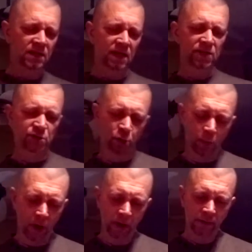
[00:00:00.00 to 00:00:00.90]
In
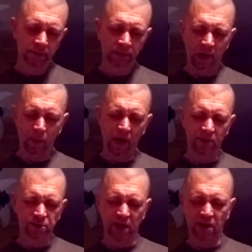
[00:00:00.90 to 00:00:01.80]
summer, I wear a
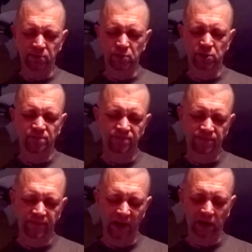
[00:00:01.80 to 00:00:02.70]
set of
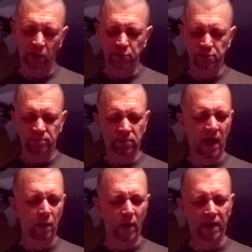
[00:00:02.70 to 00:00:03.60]
fingerless,
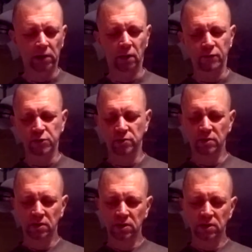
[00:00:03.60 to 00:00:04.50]
lightweight gloves.
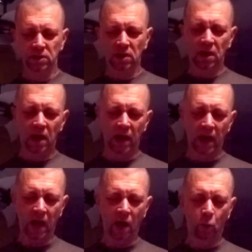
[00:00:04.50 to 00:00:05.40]

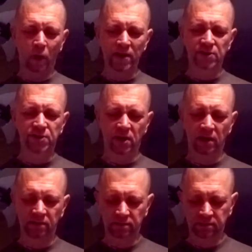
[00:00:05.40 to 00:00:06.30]
Winter,
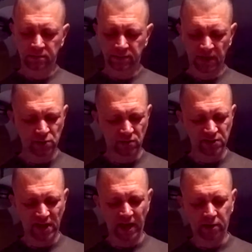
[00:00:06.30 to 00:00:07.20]
these are a
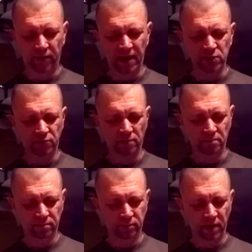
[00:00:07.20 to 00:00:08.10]
set of Cranes
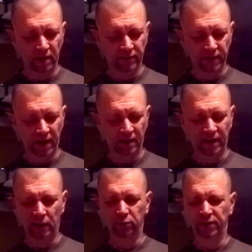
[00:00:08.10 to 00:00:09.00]
from wherever they are,
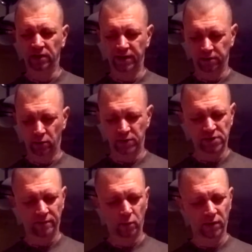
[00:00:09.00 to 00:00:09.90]
Aldi or Lidl or
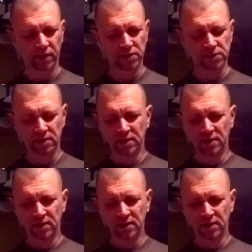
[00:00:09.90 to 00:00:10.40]
whichever one it is.